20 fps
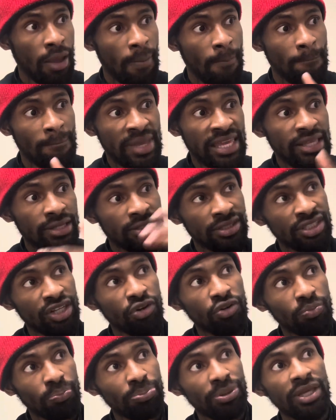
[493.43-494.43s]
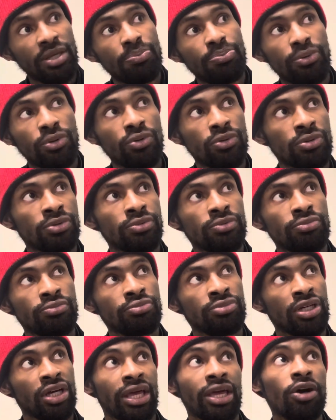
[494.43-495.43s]
meet certain people
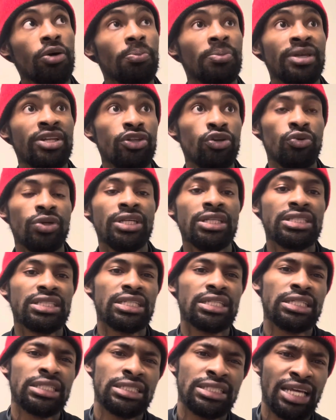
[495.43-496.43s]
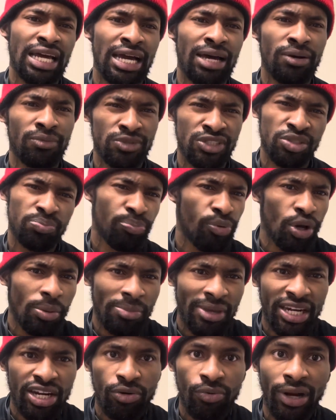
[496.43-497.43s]
to help me do these things, I just point
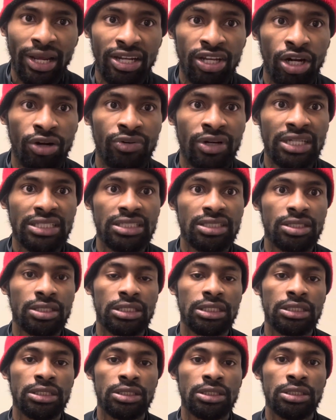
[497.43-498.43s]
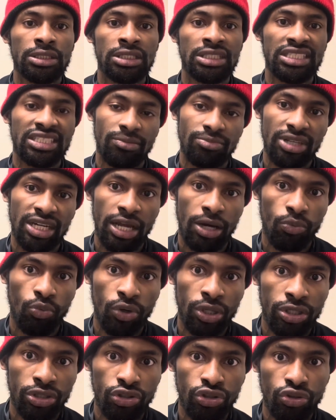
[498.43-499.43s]
me in the right direction, because it's something I
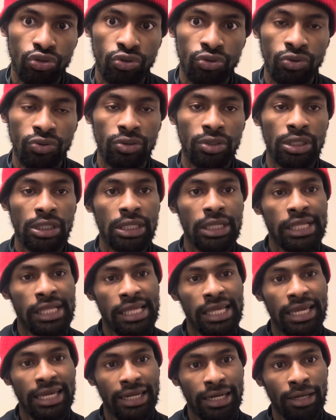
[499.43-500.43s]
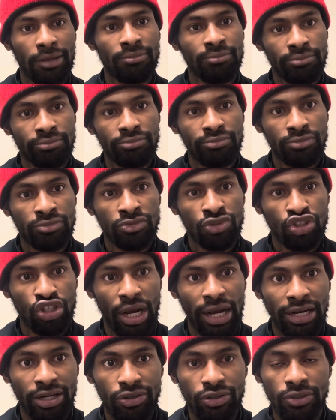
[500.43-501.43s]
want to do and I'm
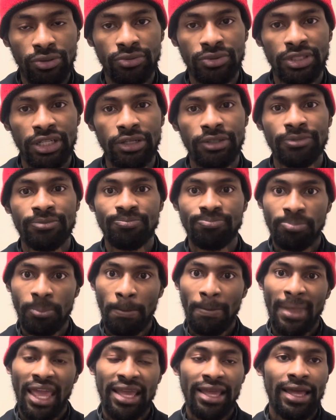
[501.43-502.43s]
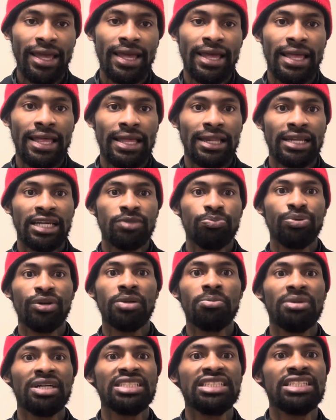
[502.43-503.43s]
trying to do. So that's pretty
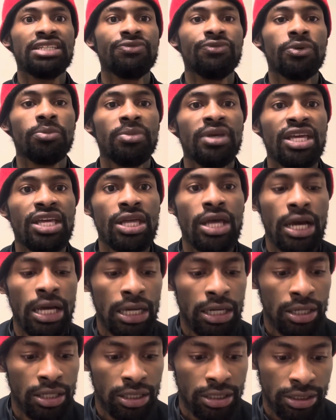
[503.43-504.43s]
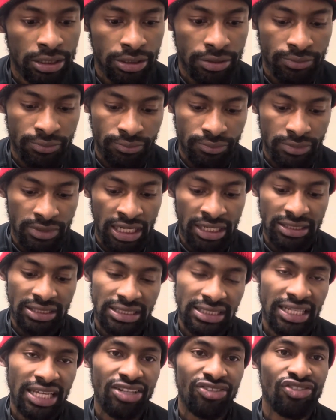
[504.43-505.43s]
much it for me, y'all. Y'all
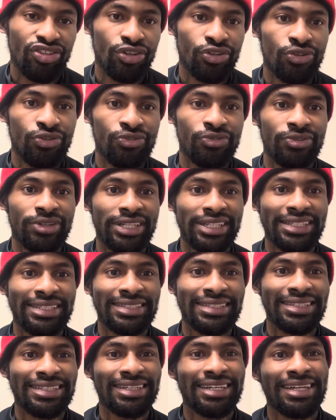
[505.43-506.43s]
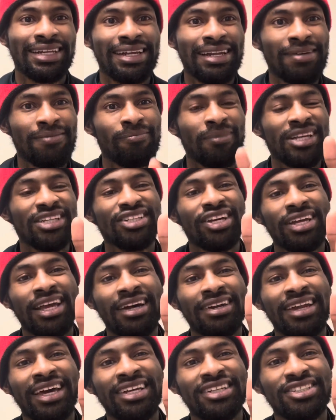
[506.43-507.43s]
just stay tuned and make sure
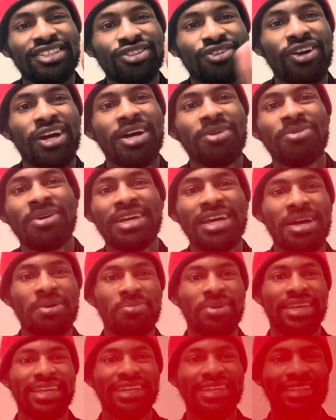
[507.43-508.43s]
y'all like, subscribe, and comment.